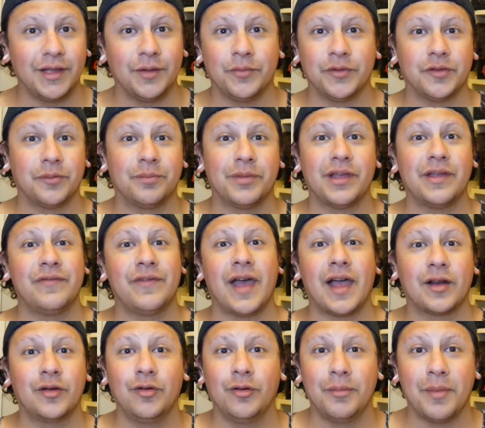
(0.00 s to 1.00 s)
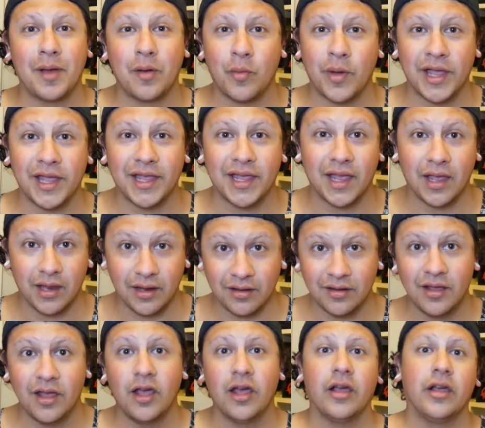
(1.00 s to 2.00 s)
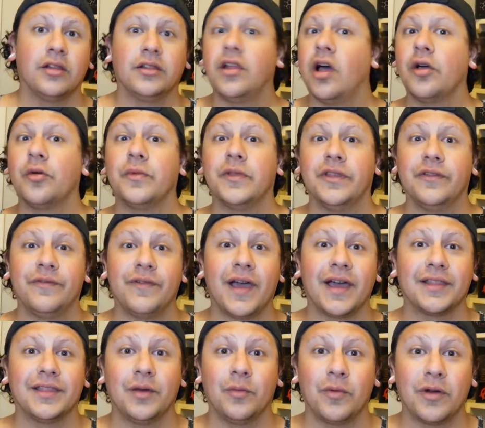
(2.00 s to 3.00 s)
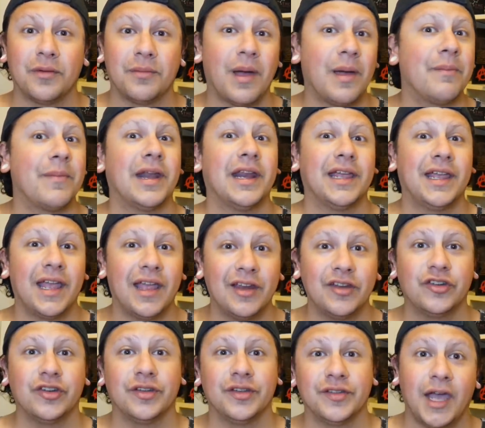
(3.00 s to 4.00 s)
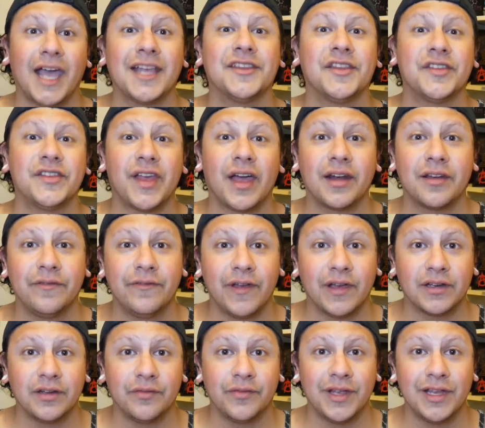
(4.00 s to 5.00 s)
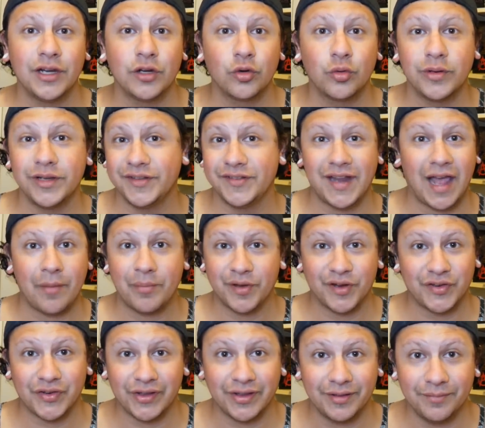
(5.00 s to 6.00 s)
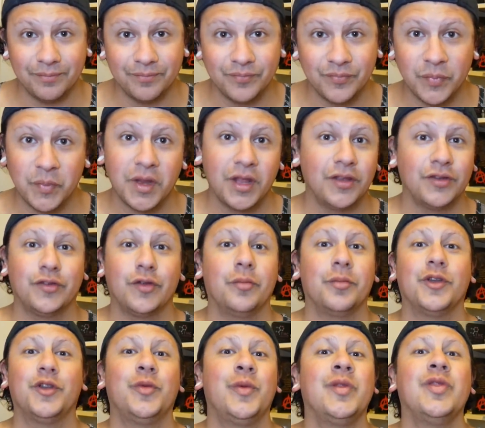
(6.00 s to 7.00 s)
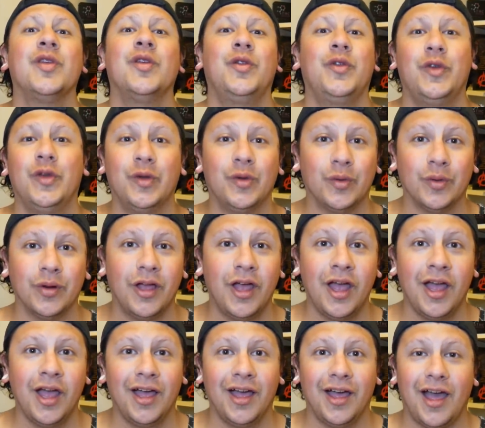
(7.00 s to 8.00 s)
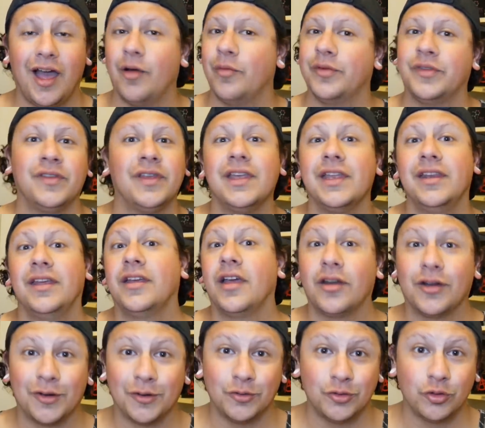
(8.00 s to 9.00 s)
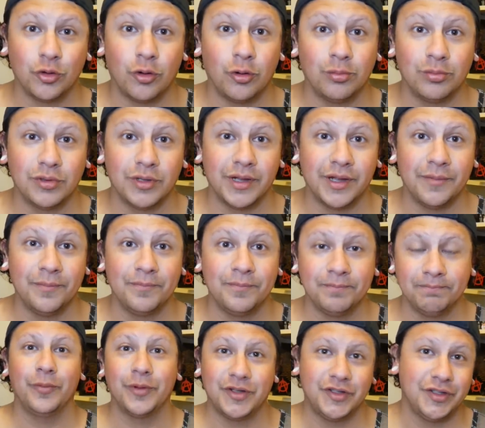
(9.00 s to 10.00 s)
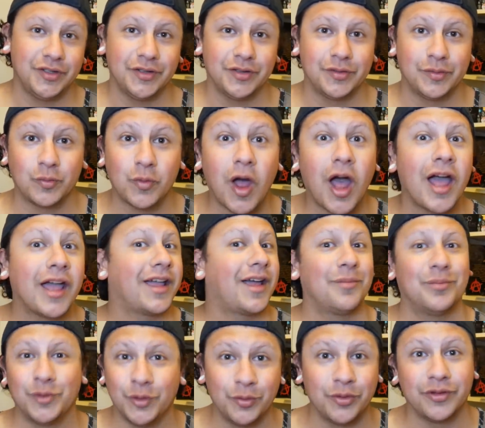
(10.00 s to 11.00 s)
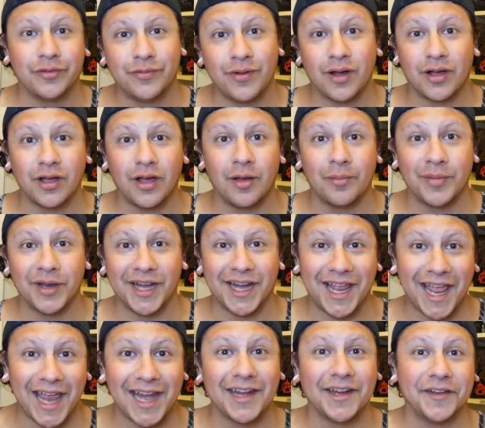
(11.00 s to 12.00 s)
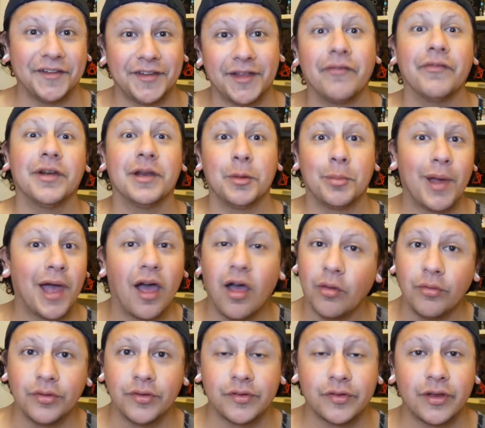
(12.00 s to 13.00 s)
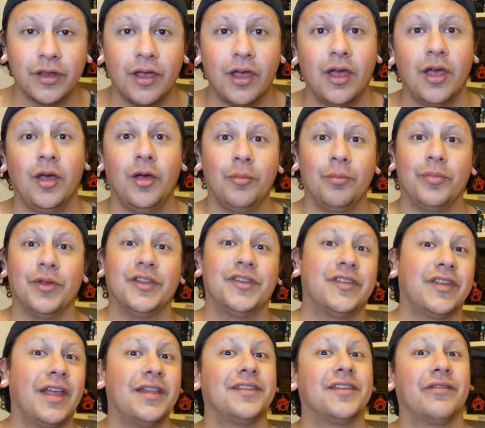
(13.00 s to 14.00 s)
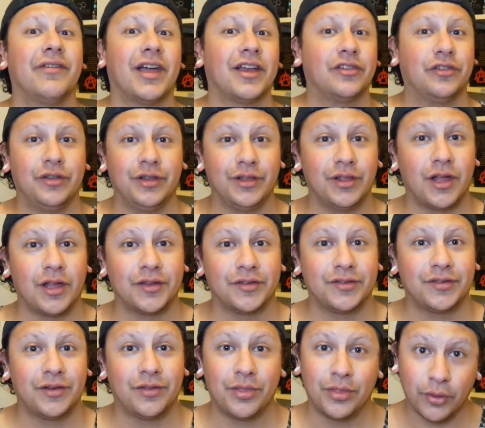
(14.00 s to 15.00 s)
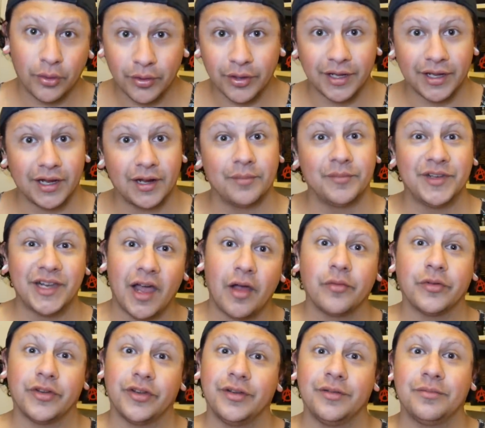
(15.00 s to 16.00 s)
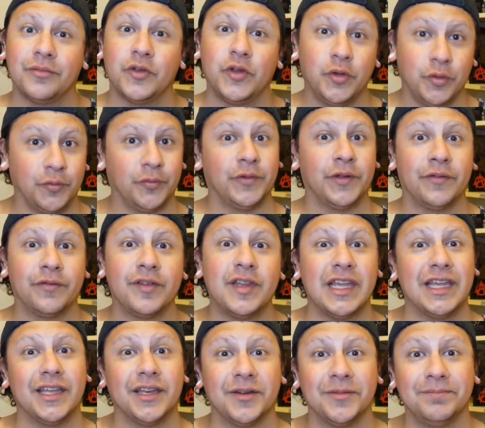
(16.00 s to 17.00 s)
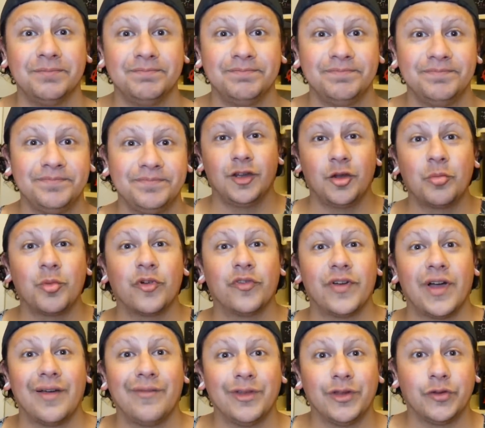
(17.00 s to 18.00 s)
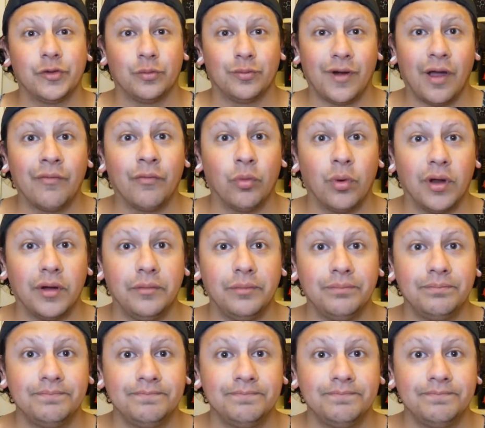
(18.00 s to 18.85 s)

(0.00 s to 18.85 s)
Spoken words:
It was a big factor in my weight gain, along with the fact that one of my medications has a side effect of increased appetite. So between the two, I was eating uncontrollably, which is why I blew the fuck up and gained 70 pounds. But since I've actually lost 30 and I'm down to 215. Number 5 is a rough one.